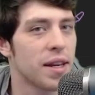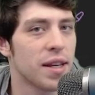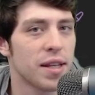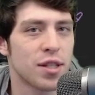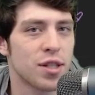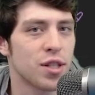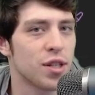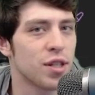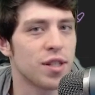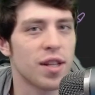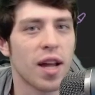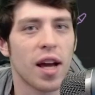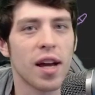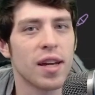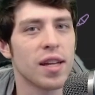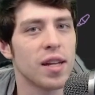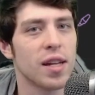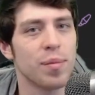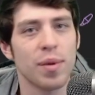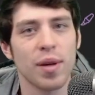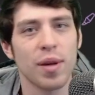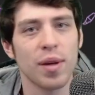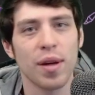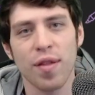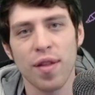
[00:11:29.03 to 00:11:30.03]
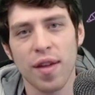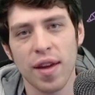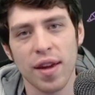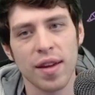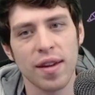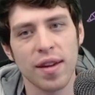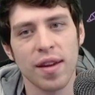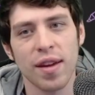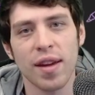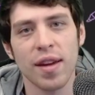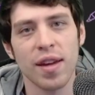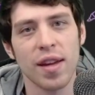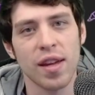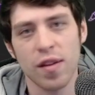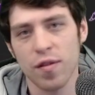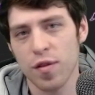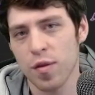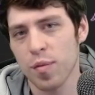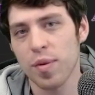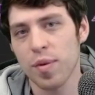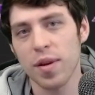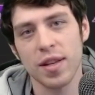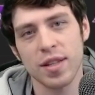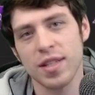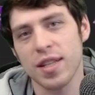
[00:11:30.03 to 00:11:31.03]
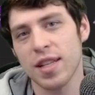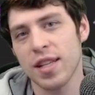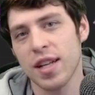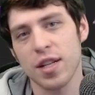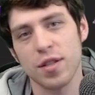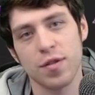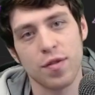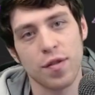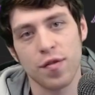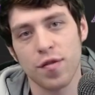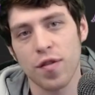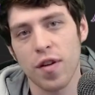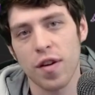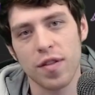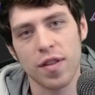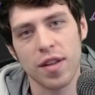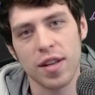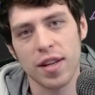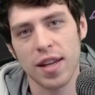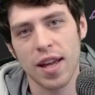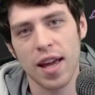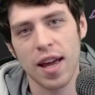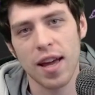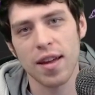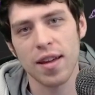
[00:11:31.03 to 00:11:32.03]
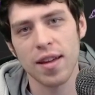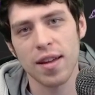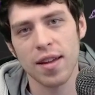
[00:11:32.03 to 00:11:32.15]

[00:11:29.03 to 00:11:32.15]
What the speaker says: It's just not going to be a thing. If you're playing cEDH for fun, then yeah.